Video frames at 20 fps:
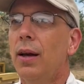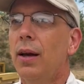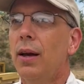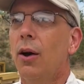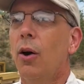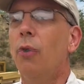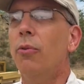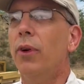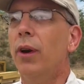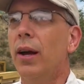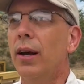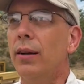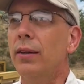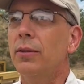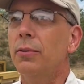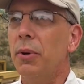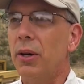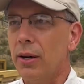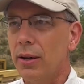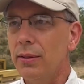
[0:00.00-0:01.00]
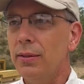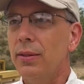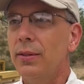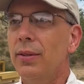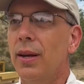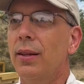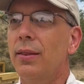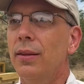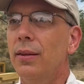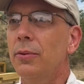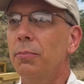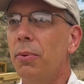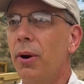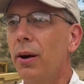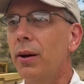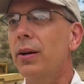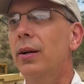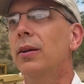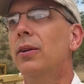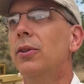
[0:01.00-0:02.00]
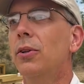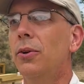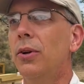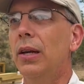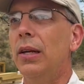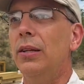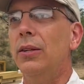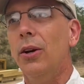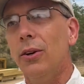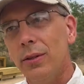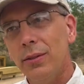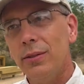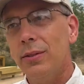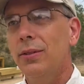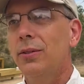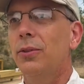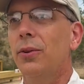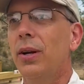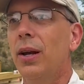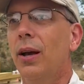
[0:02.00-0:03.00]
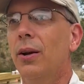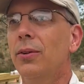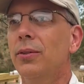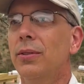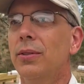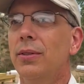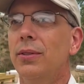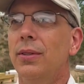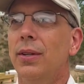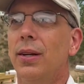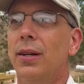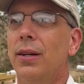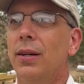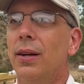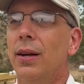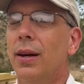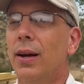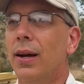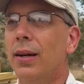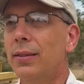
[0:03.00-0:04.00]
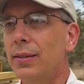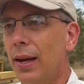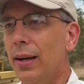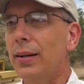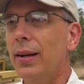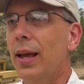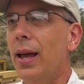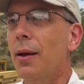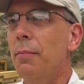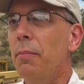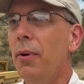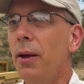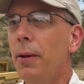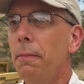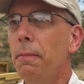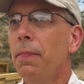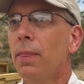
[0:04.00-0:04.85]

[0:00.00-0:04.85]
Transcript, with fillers: overnight experiences at this park, including yurts, tree houses, and uh, tent camping.